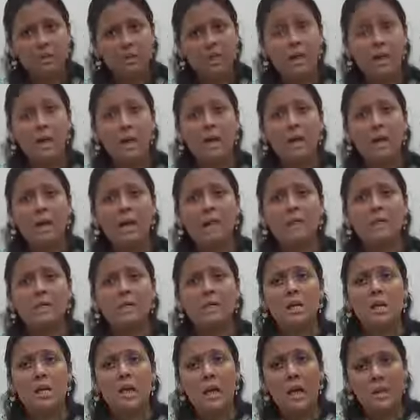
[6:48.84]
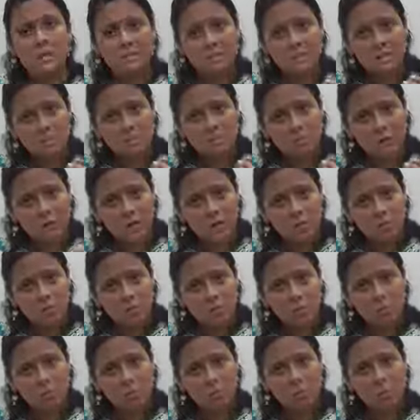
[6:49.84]
And as the price
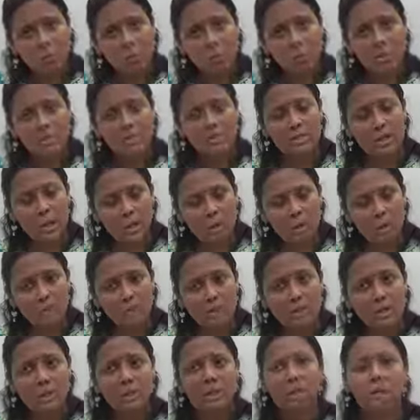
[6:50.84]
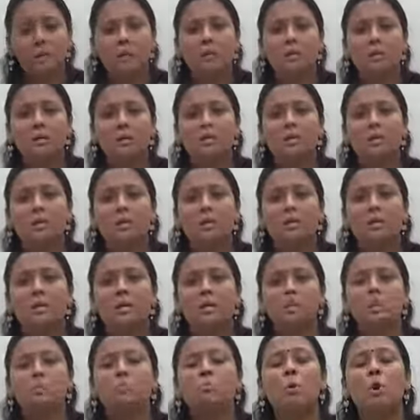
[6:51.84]
will be going down,
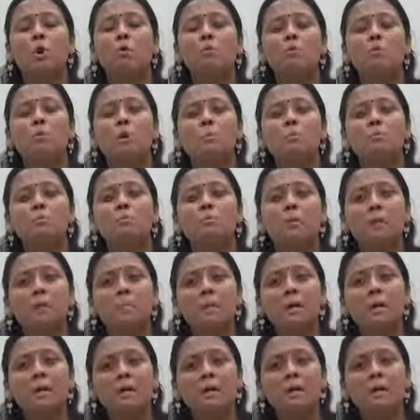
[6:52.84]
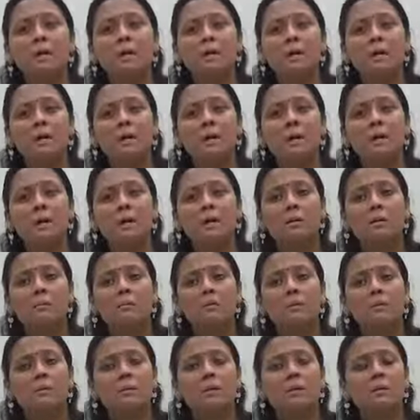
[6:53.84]
the small firms will be
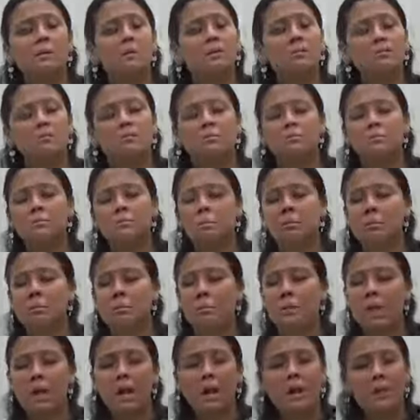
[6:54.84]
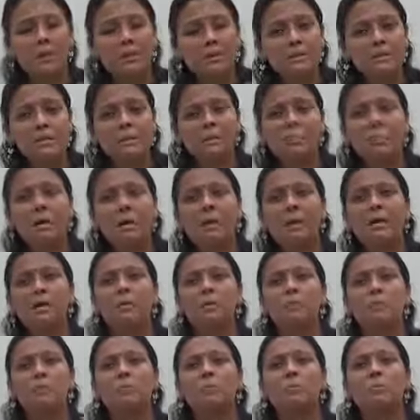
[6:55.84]
the higher the
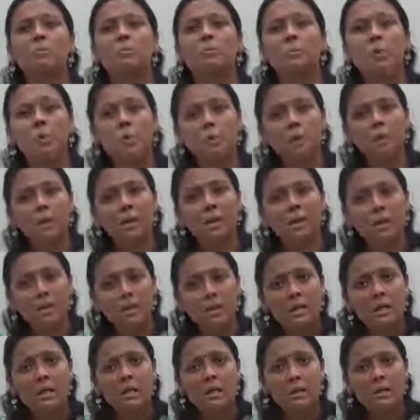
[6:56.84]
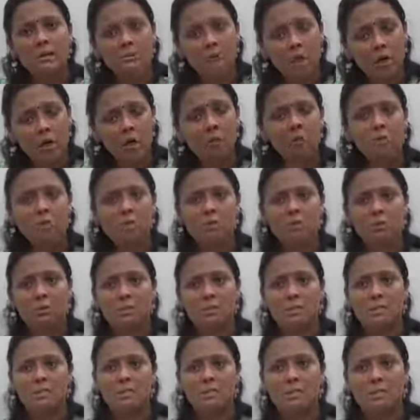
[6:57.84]
price, more the followers
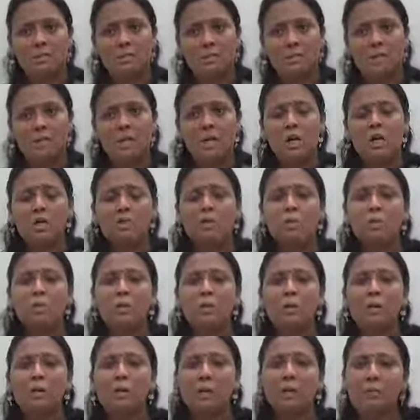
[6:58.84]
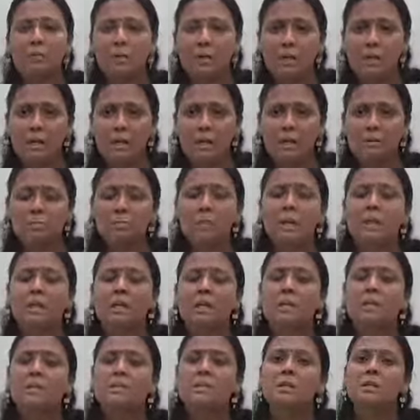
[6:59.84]
will be setting. So we can
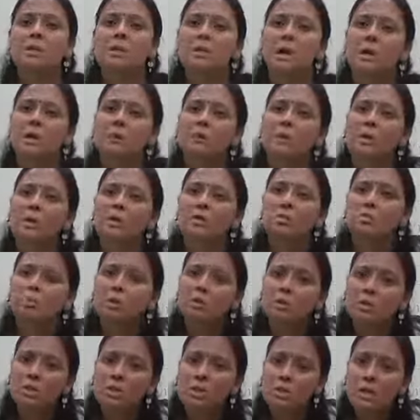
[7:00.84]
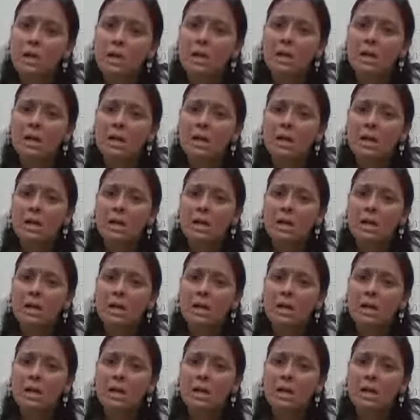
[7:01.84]
explain it in much more detail